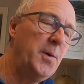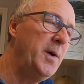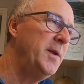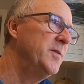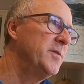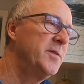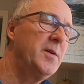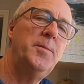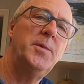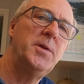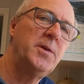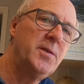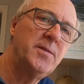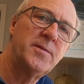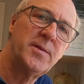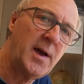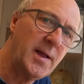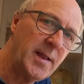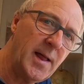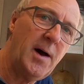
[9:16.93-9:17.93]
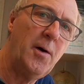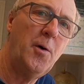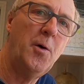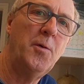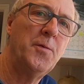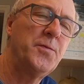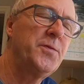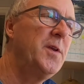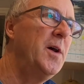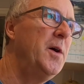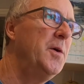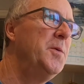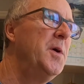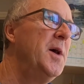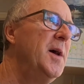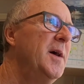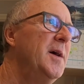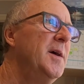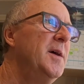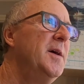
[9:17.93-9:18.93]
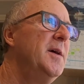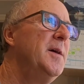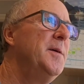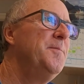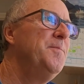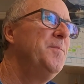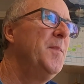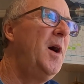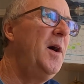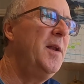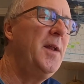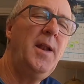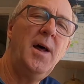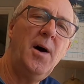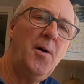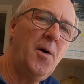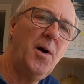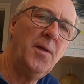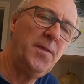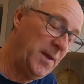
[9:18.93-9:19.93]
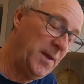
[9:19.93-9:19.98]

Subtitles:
quid and somebody could take that off. So I don't know,